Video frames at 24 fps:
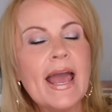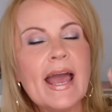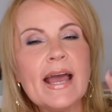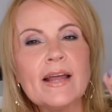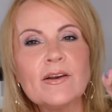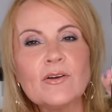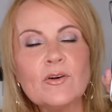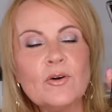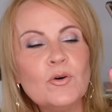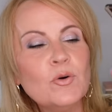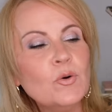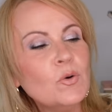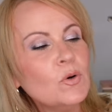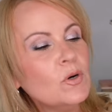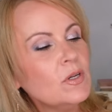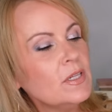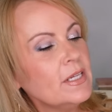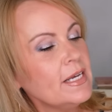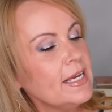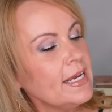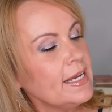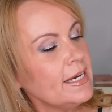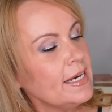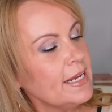and
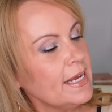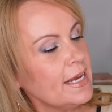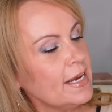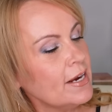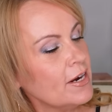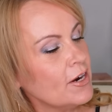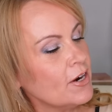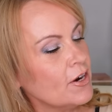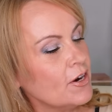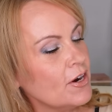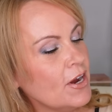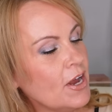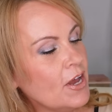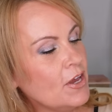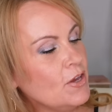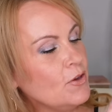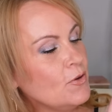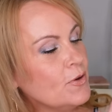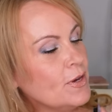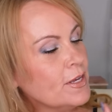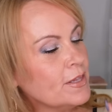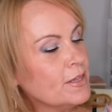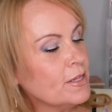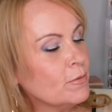cool in here.
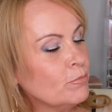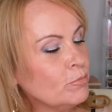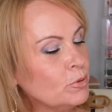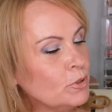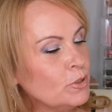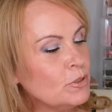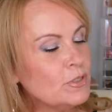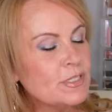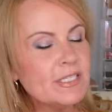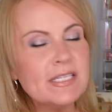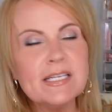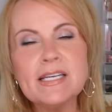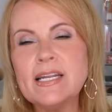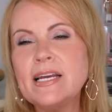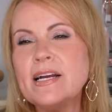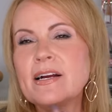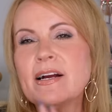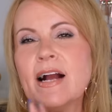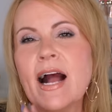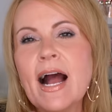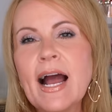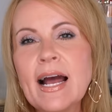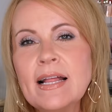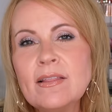You get the blues in
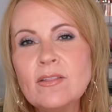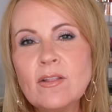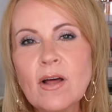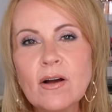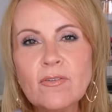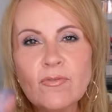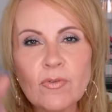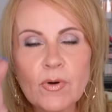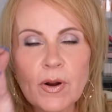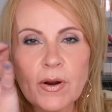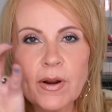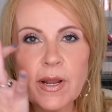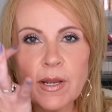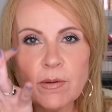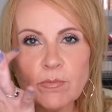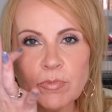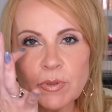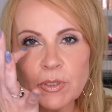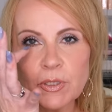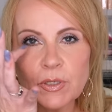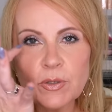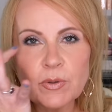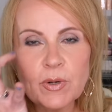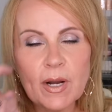here. I love wearing
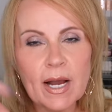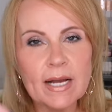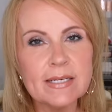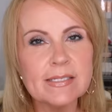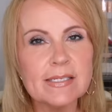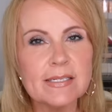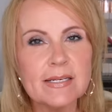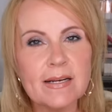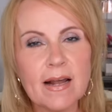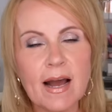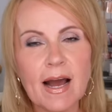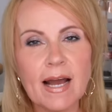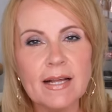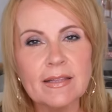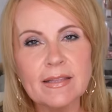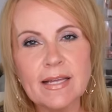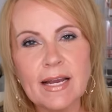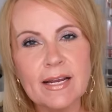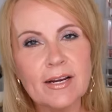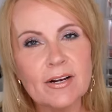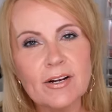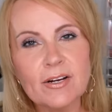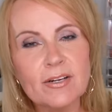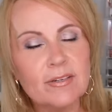blue as an
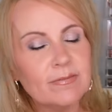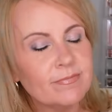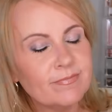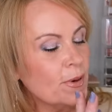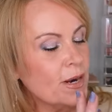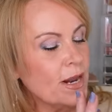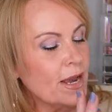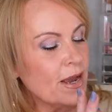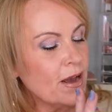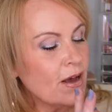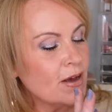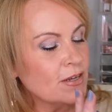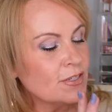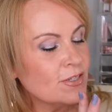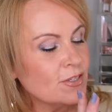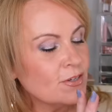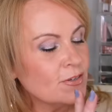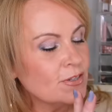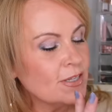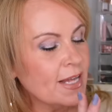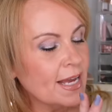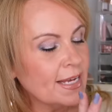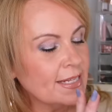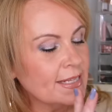eyeliner, but I
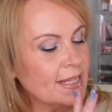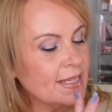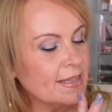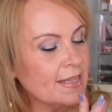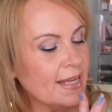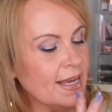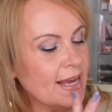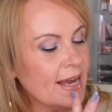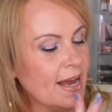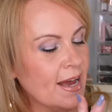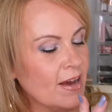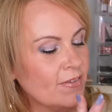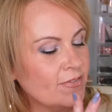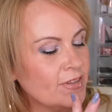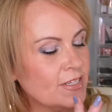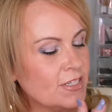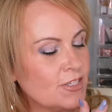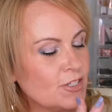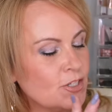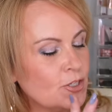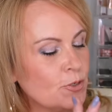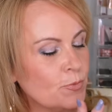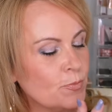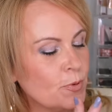also like that they have the
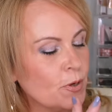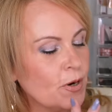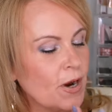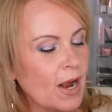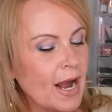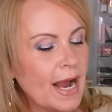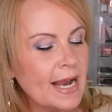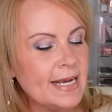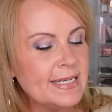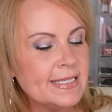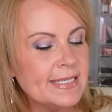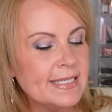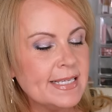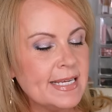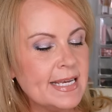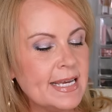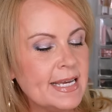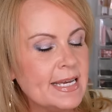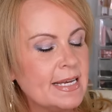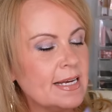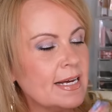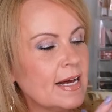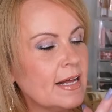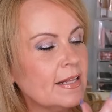super
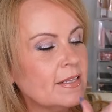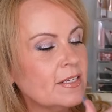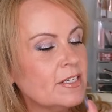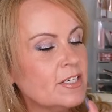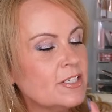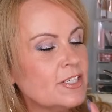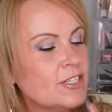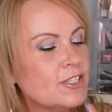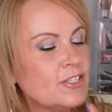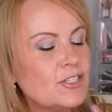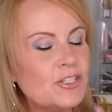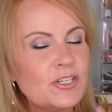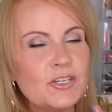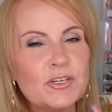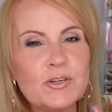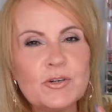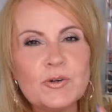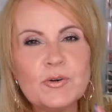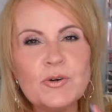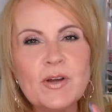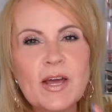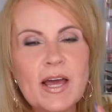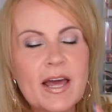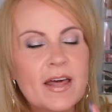icy colors
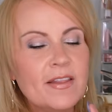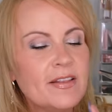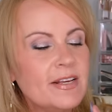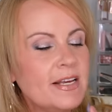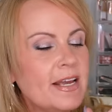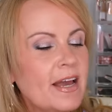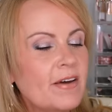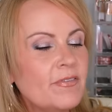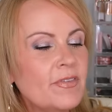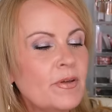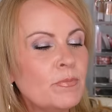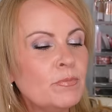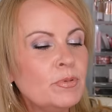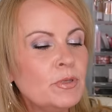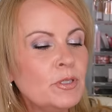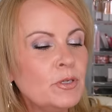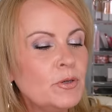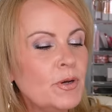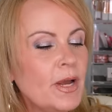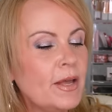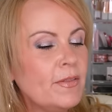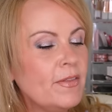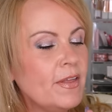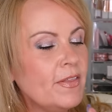too. They have the
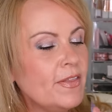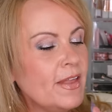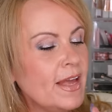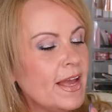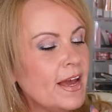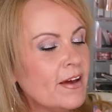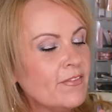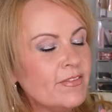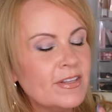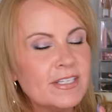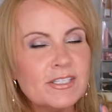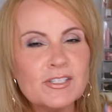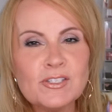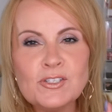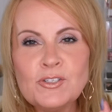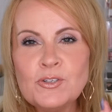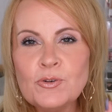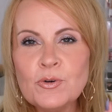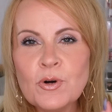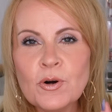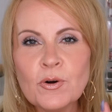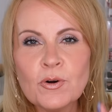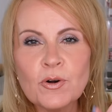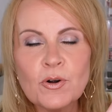blue and then they have this
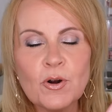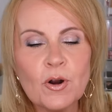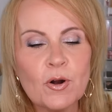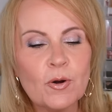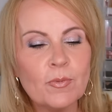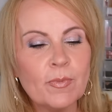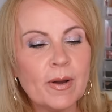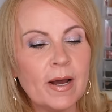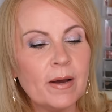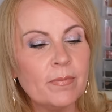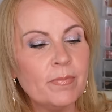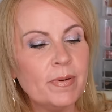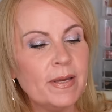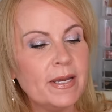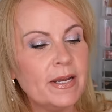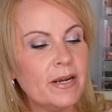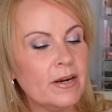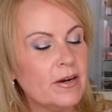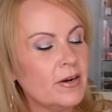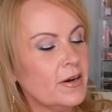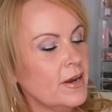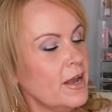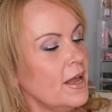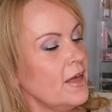duochrome up
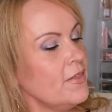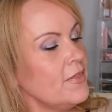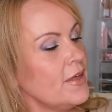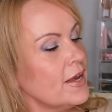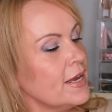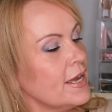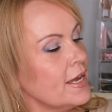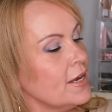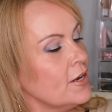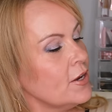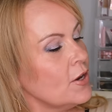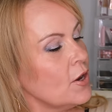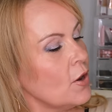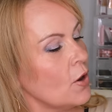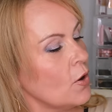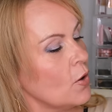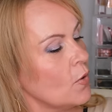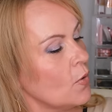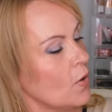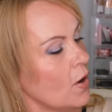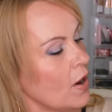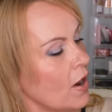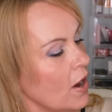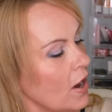here that can
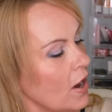go